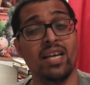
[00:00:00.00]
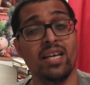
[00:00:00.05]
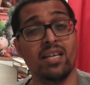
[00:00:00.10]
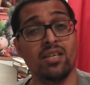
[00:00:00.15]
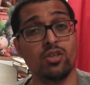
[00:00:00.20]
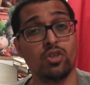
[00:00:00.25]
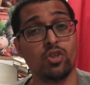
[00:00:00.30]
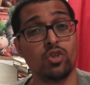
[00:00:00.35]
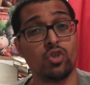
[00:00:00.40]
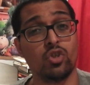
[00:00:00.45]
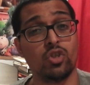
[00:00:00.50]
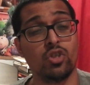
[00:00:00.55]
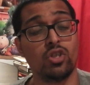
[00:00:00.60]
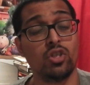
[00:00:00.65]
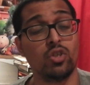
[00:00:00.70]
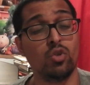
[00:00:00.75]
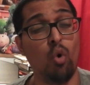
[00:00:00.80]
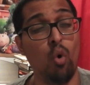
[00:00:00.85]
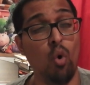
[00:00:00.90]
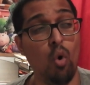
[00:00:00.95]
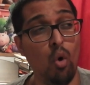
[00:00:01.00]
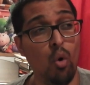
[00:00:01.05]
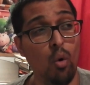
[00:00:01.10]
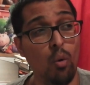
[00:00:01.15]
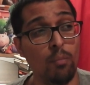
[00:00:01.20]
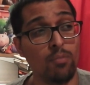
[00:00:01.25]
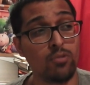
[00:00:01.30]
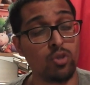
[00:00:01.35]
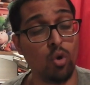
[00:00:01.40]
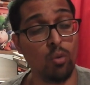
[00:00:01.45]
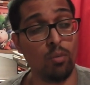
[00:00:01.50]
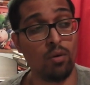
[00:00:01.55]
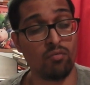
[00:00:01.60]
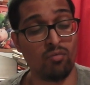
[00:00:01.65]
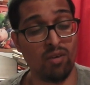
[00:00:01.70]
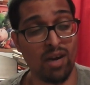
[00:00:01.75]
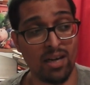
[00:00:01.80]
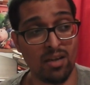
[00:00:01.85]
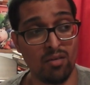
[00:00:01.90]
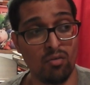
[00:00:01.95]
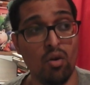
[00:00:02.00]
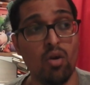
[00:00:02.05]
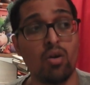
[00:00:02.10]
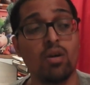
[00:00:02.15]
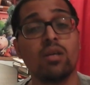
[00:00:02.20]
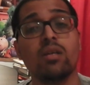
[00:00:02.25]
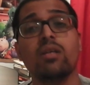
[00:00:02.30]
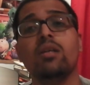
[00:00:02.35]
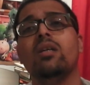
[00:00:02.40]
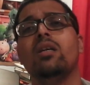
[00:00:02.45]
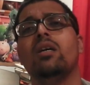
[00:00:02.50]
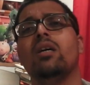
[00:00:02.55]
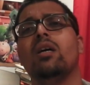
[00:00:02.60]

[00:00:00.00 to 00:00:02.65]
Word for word: in Storm of Ragnarok.